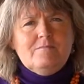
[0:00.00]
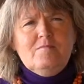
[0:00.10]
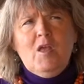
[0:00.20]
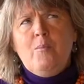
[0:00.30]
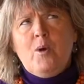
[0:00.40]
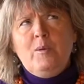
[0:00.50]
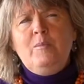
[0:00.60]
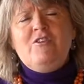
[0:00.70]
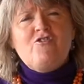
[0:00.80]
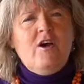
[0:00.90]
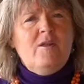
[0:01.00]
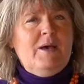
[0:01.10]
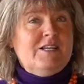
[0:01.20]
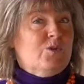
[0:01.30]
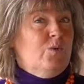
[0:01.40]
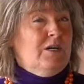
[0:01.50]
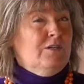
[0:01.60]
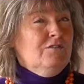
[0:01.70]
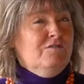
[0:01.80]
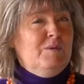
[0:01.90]
I probably tried about
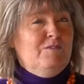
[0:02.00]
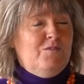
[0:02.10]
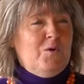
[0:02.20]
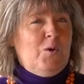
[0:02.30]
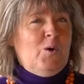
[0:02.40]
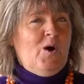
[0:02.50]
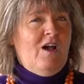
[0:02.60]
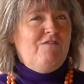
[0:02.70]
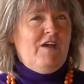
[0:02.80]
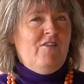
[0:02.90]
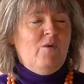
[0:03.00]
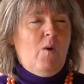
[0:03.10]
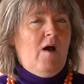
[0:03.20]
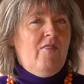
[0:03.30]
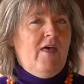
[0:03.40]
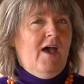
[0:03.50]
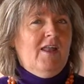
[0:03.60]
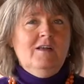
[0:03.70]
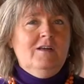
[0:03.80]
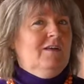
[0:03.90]
12 before I found the one
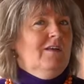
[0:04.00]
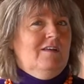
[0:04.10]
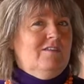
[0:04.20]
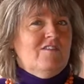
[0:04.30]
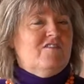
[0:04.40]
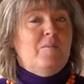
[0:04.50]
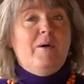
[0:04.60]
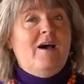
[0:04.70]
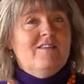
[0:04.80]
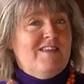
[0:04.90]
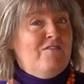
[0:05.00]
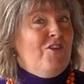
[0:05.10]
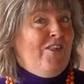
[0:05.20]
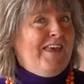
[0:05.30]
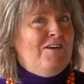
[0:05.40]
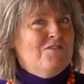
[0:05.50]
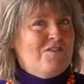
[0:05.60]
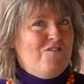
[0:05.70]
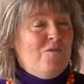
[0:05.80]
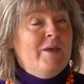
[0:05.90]
that just surpassed everything else
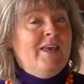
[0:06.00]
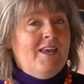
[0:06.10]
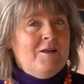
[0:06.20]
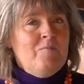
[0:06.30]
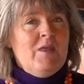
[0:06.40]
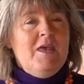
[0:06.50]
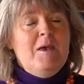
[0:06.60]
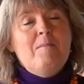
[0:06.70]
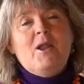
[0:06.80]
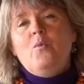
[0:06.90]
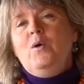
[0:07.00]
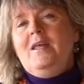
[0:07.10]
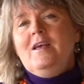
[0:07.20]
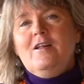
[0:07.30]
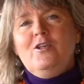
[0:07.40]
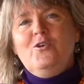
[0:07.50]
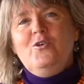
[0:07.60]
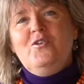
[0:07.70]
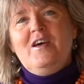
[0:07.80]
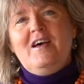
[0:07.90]
for me. But I will
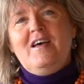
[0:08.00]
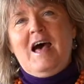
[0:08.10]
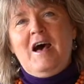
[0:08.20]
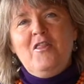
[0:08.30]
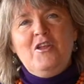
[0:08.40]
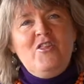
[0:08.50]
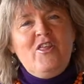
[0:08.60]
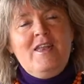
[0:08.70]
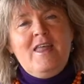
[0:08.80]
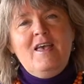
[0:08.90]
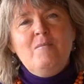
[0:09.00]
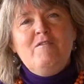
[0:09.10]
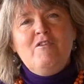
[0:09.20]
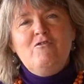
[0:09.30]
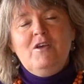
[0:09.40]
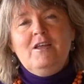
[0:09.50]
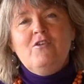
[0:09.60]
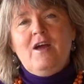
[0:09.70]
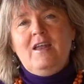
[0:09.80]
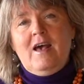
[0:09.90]
include the name of a really
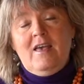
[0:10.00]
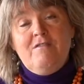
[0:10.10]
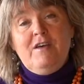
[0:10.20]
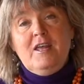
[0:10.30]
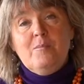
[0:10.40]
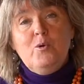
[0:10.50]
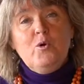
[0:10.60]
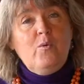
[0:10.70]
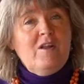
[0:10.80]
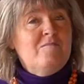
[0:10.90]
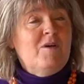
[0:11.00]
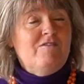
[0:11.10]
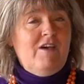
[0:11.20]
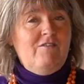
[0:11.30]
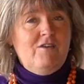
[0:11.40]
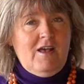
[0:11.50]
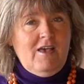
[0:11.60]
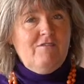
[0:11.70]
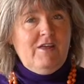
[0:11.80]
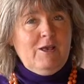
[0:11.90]
great Ayurvedic book, one of my favorite
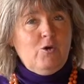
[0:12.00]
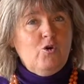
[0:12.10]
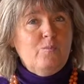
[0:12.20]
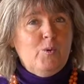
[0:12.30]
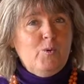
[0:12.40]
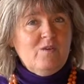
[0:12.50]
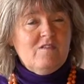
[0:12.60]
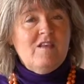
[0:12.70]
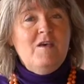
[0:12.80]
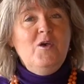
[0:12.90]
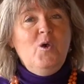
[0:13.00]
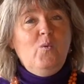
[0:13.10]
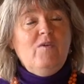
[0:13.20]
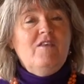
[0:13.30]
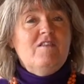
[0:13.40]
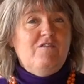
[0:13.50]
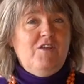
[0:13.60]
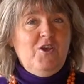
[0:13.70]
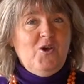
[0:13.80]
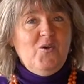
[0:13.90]
Ayurvedic cookbooks, with this
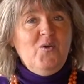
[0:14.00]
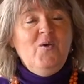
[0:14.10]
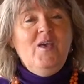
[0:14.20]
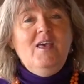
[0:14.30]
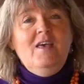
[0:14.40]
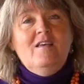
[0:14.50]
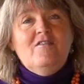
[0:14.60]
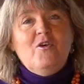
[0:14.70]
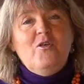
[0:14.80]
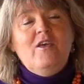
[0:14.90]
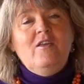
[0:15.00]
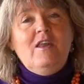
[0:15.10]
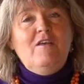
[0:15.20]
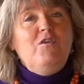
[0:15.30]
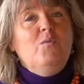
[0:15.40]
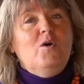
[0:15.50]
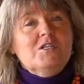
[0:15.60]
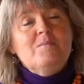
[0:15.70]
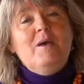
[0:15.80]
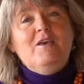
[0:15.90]
video, so that if you want
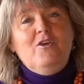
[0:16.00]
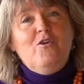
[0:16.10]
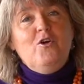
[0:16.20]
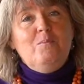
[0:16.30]
to make your own